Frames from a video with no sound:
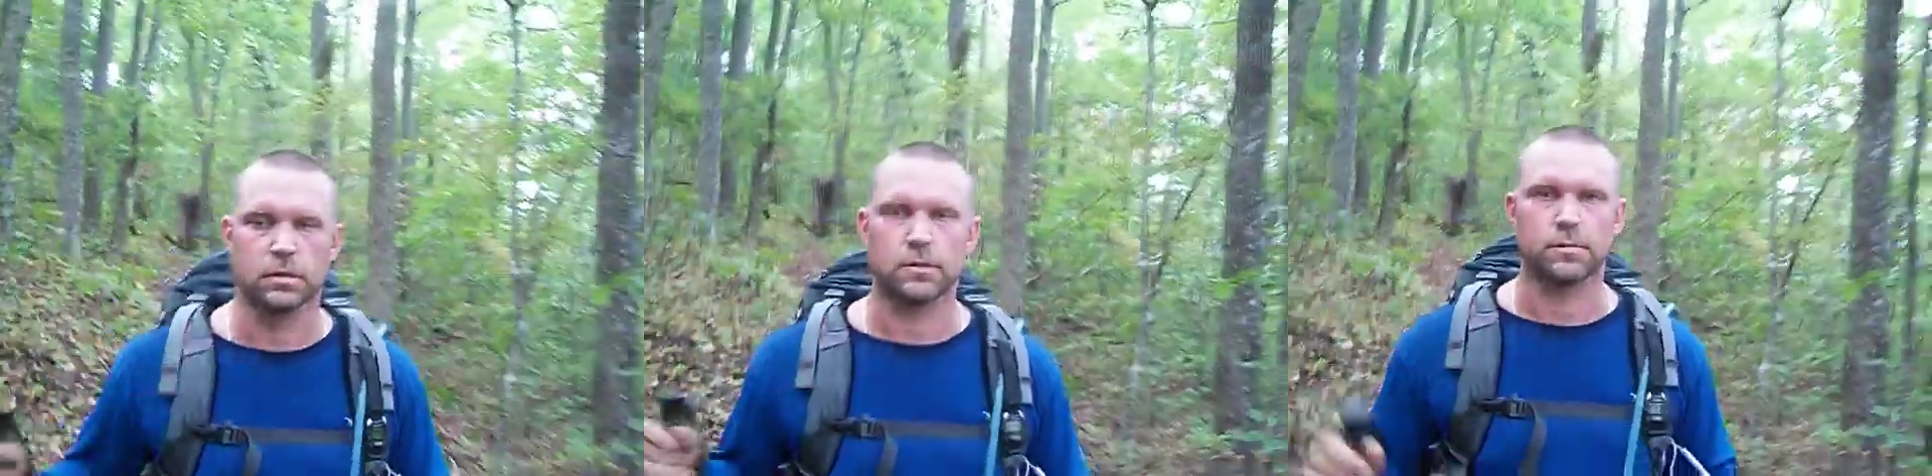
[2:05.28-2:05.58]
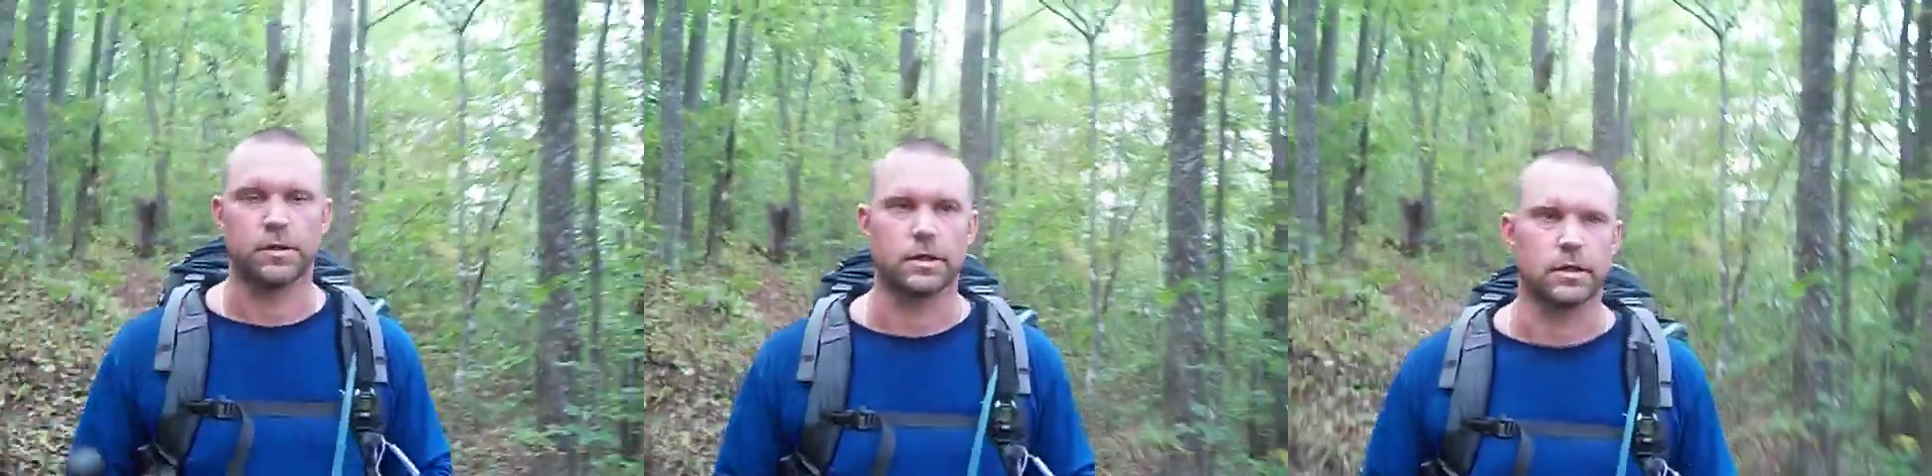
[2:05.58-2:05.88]
just
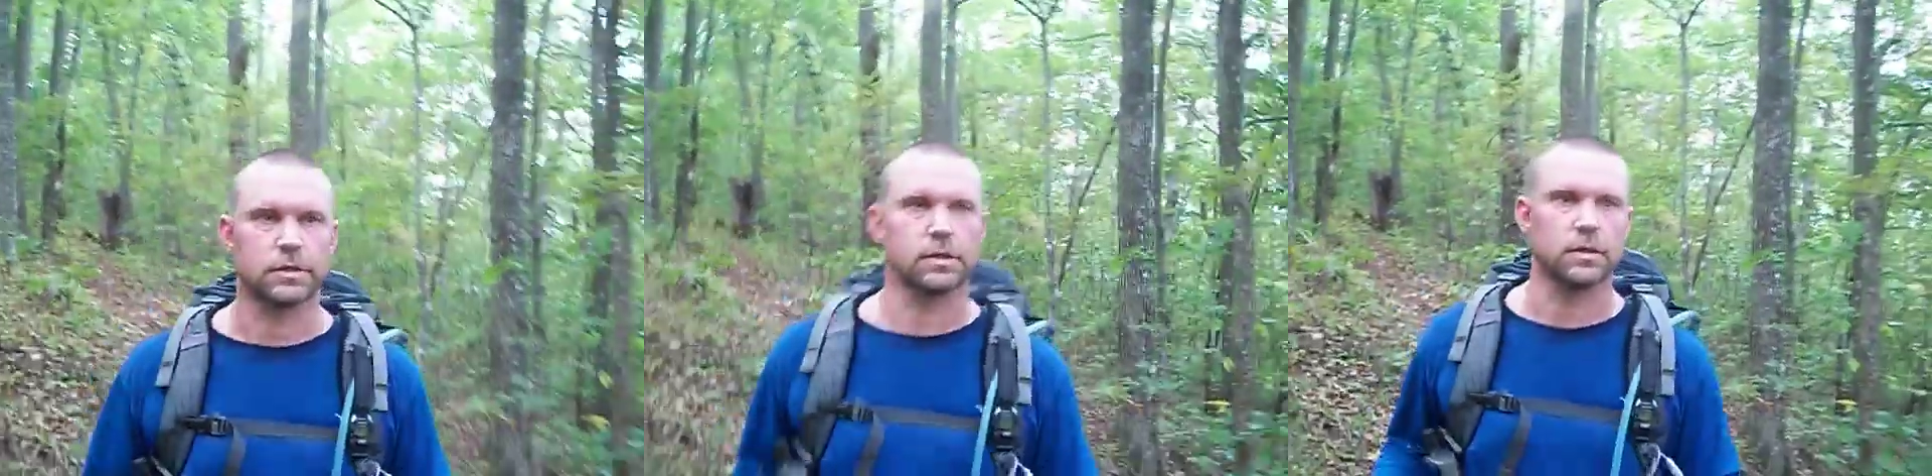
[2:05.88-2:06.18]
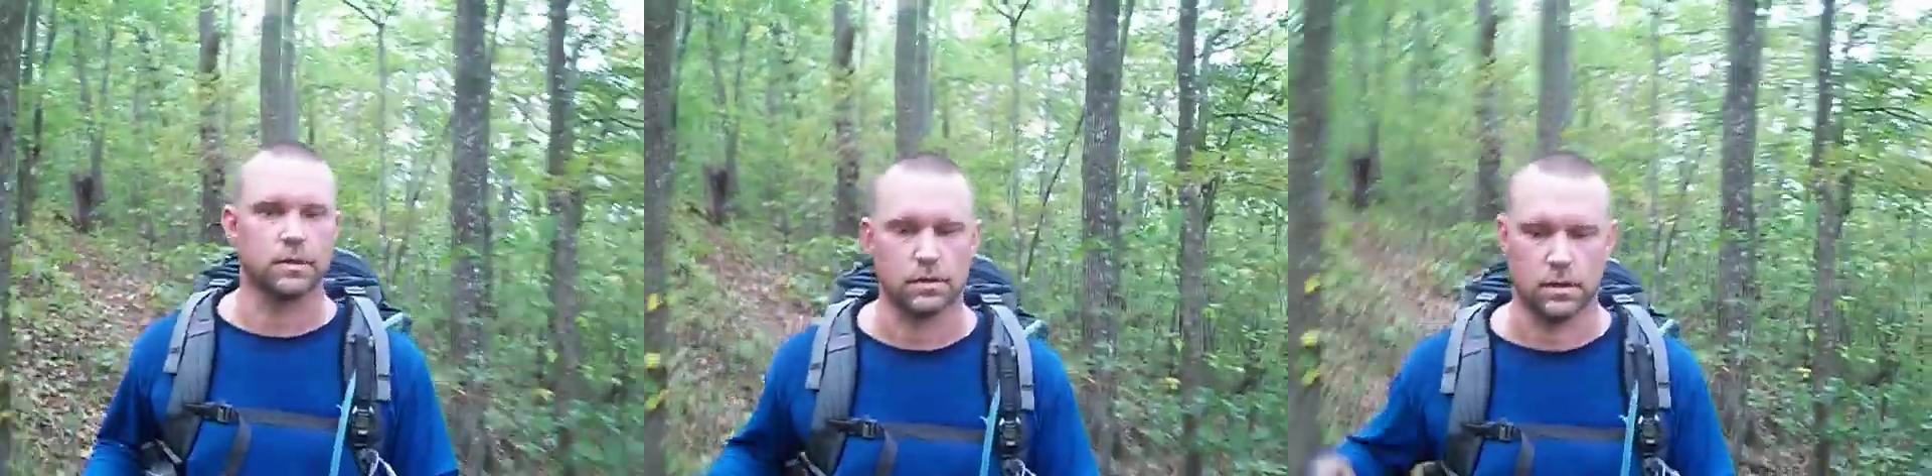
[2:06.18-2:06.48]
because
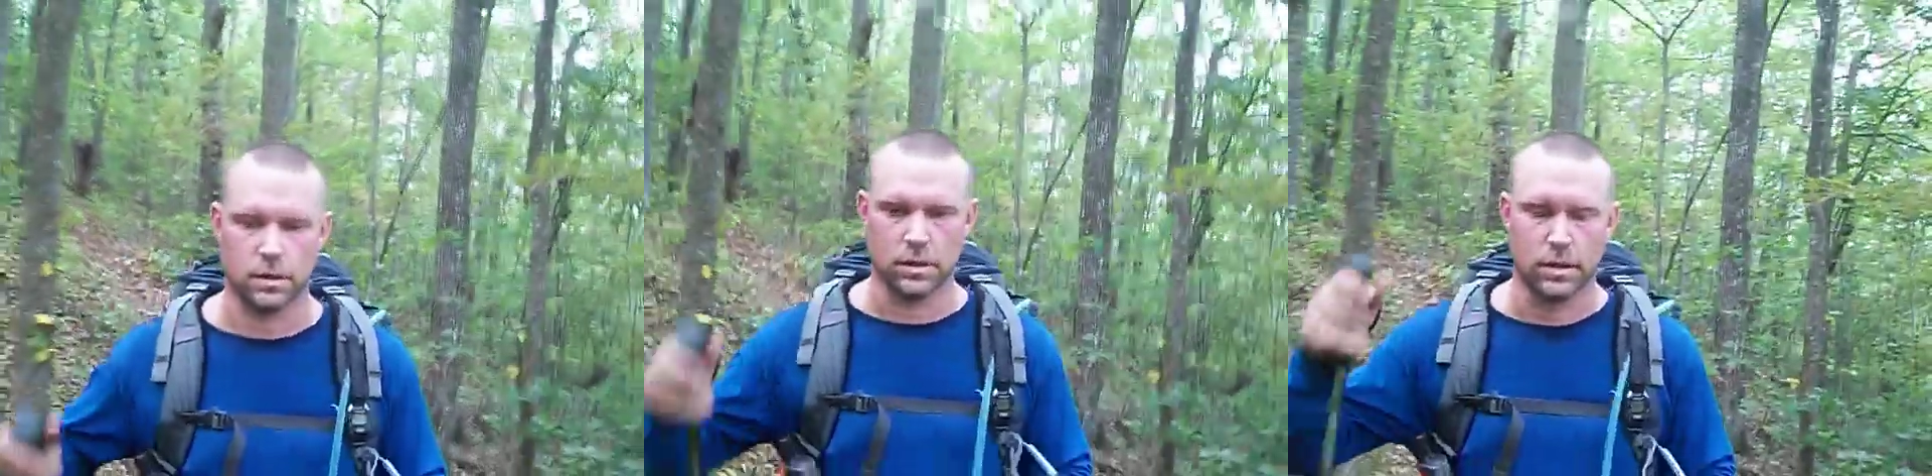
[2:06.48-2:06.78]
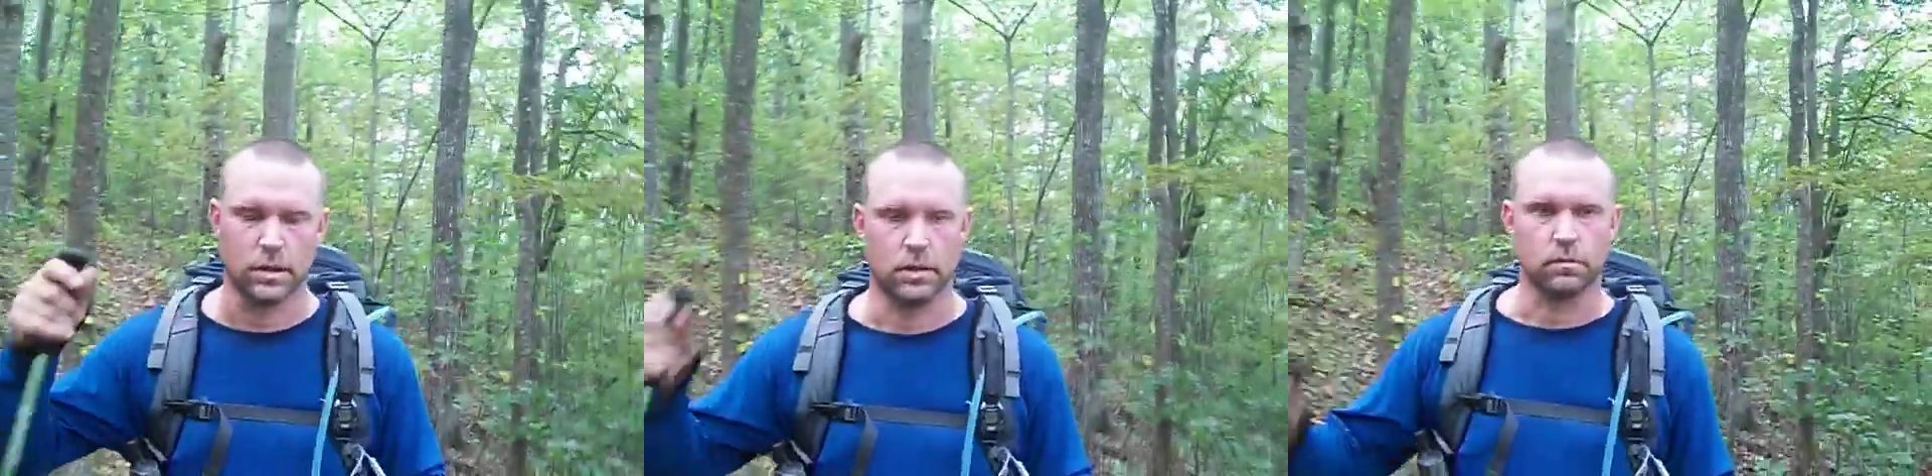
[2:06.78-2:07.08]

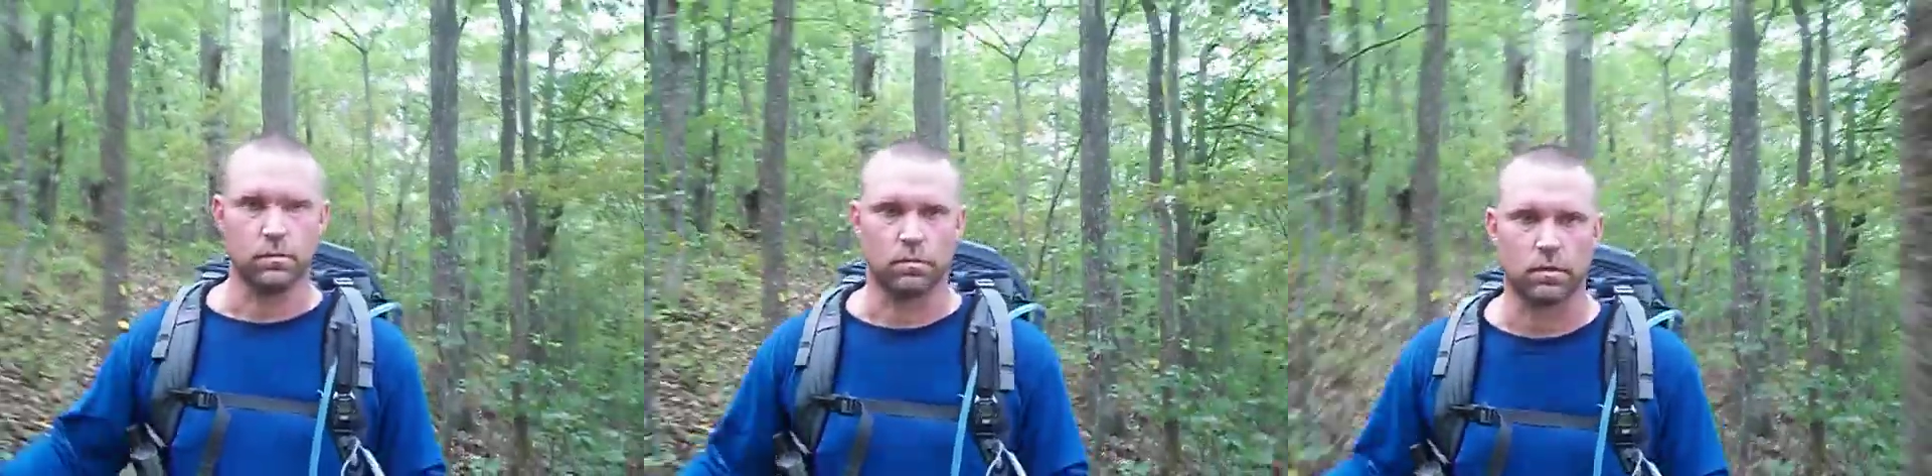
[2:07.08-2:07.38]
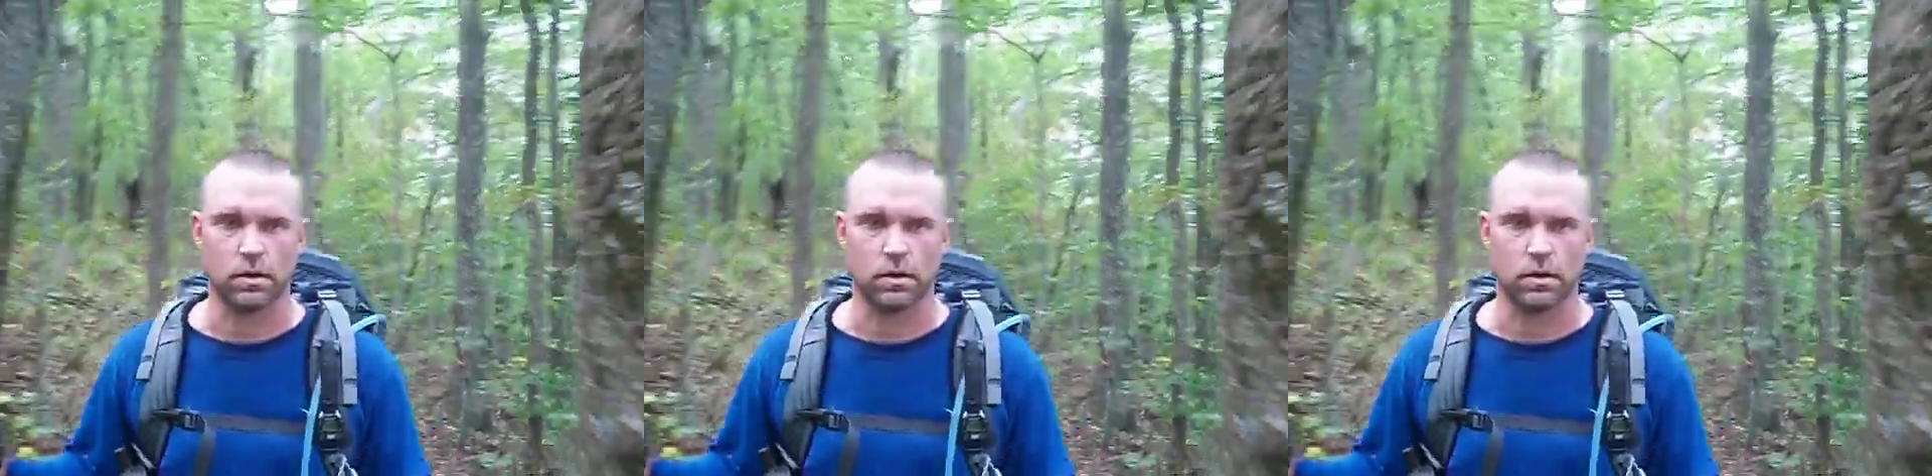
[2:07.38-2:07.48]
we're